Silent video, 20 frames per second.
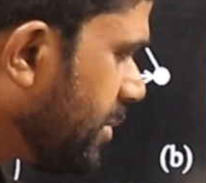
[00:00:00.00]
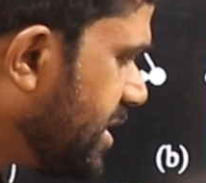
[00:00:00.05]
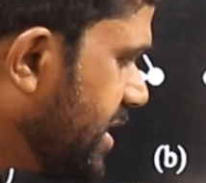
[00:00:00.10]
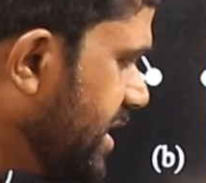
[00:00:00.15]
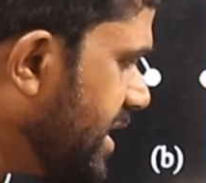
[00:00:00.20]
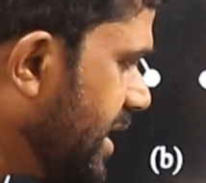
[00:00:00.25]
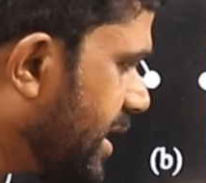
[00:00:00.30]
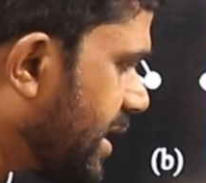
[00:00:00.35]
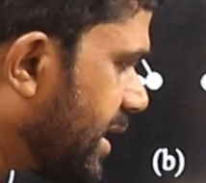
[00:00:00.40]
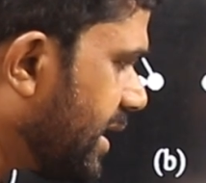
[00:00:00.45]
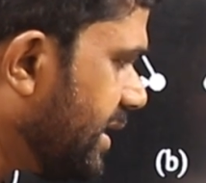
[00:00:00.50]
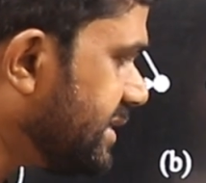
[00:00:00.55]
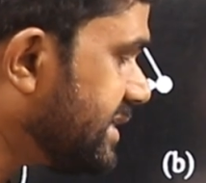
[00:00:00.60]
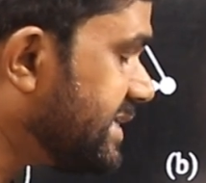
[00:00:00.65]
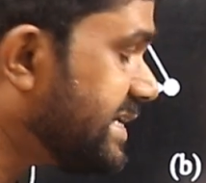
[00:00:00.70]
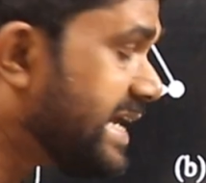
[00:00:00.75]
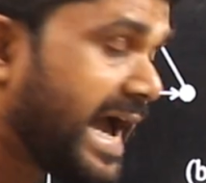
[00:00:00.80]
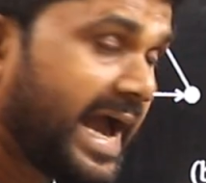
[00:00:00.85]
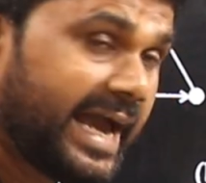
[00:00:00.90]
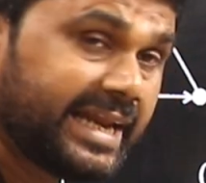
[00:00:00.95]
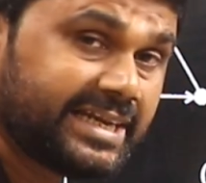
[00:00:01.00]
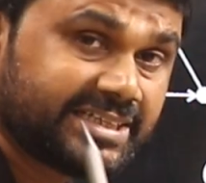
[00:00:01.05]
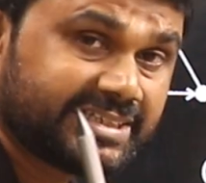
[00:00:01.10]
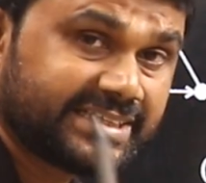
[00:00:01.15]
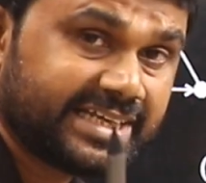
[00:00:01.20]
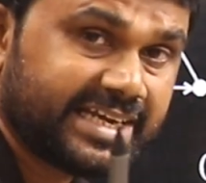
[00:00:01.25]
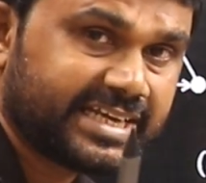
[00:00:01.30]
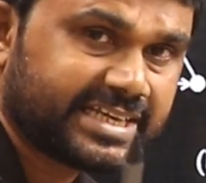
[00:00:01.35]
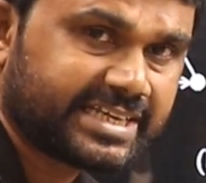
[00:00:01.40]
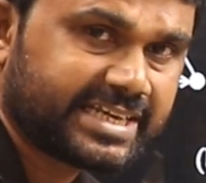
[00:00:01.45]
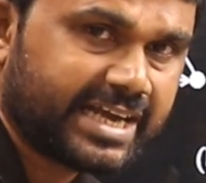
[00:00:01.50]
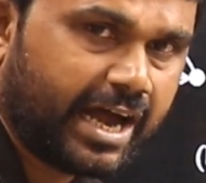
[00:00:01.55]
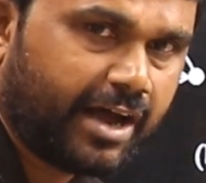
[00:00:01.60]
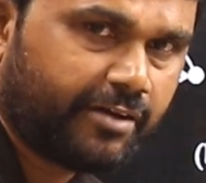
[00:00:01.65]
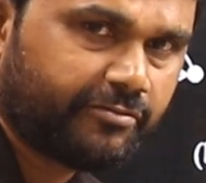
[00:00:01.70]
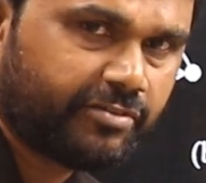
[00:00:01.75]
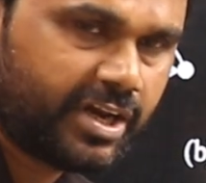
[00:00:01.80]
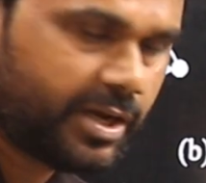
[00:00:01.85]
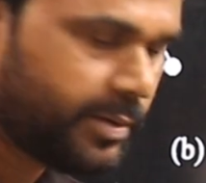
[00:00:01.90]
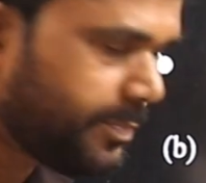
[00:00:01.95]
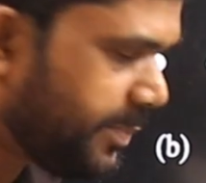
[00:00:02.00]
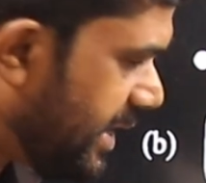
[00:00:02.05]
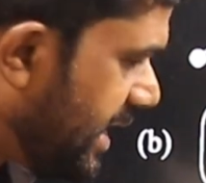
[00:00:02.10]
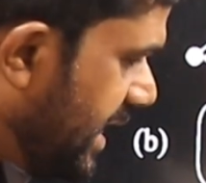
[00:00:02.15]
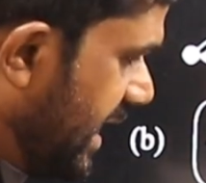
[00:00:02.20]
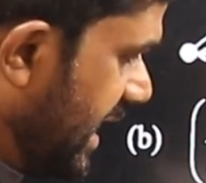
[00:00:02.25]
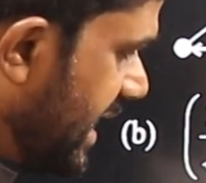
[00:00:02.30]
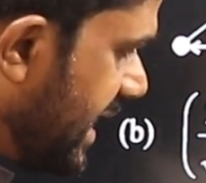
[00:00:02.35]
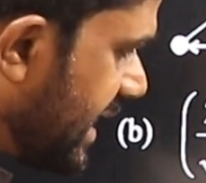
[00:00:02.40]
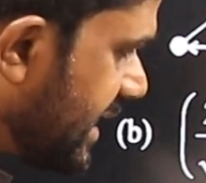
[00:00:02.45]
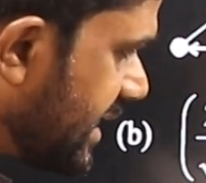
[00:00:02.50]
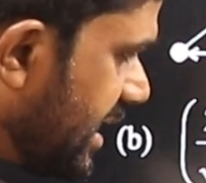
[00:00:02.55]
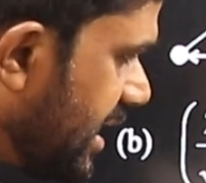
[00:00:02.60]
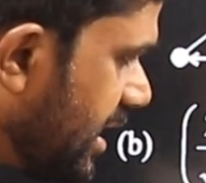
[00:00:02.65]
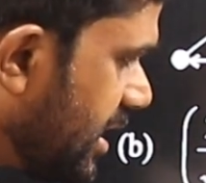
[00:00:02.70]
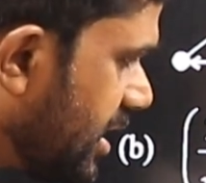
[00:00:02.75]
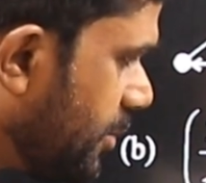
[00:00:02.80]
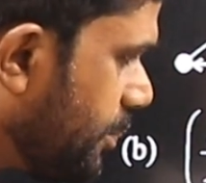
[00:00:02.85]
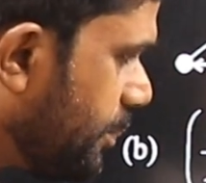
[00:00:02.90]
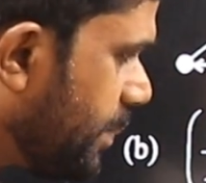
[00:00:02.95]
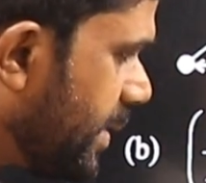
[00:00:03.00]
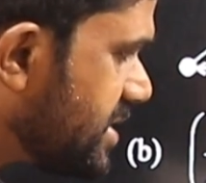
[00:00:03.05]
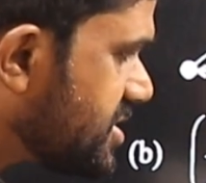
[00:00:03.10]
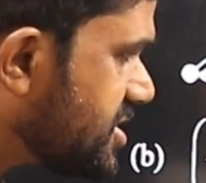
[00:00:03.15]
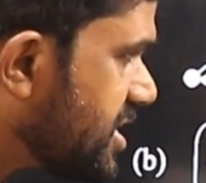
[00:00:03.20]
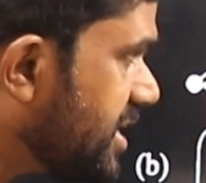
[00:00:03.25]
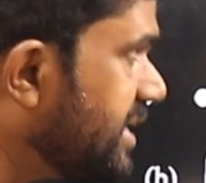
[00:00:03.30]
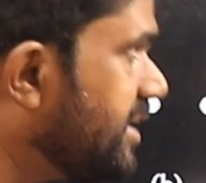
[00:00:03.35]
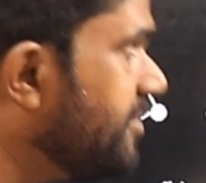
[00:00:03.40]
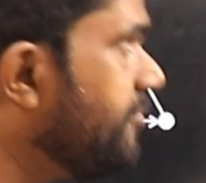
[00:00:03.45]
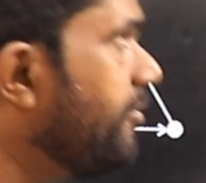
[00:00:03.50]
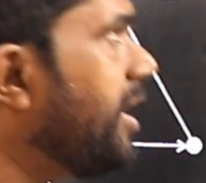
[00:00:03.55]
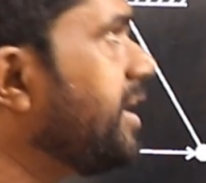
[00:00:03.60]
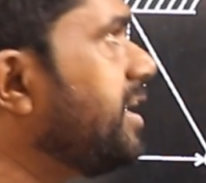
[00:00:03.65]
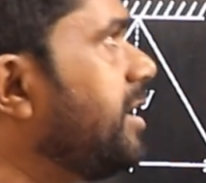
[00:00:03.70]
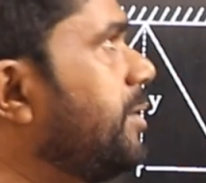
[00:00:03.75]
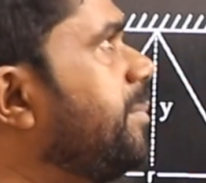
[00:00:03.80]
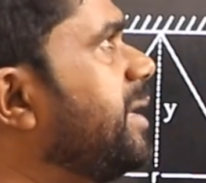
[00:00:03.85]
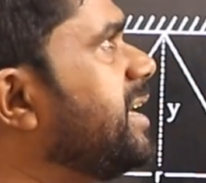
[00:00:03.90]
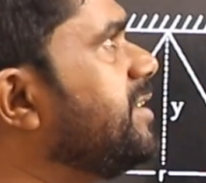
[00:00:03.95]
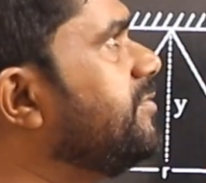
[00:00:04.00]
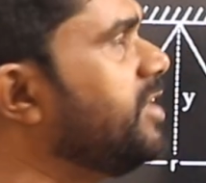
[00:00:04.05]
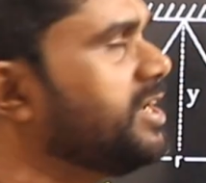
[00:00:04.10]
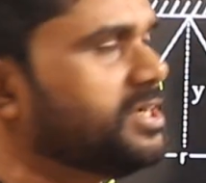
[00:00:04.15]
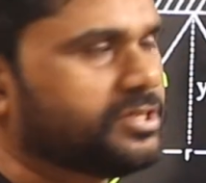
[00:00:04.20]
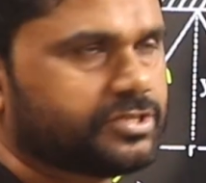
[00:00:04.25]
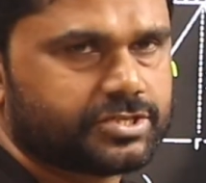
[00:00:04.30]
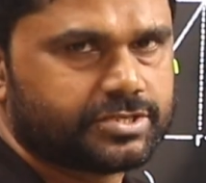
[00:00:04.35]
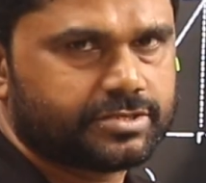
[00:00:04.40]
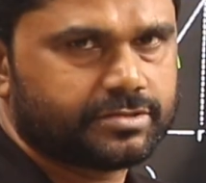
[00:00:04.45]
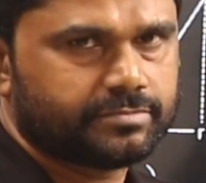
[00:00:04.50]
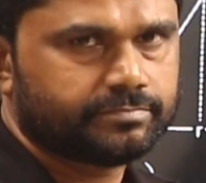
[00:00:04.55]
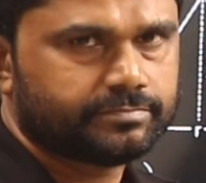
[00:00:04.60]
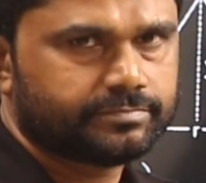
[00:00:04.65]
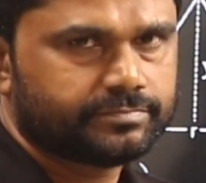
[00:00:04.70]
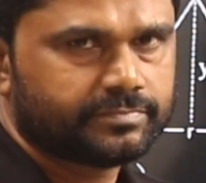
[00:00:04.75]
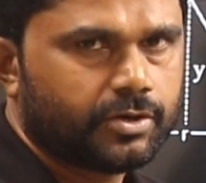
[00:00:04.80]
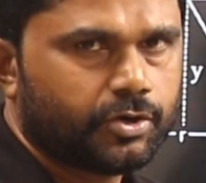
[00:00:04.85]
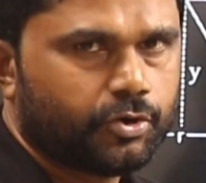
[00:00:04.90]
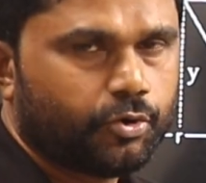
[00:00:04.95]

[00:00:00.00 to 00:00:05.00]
here tan theta will be electric repulsion divided by weights.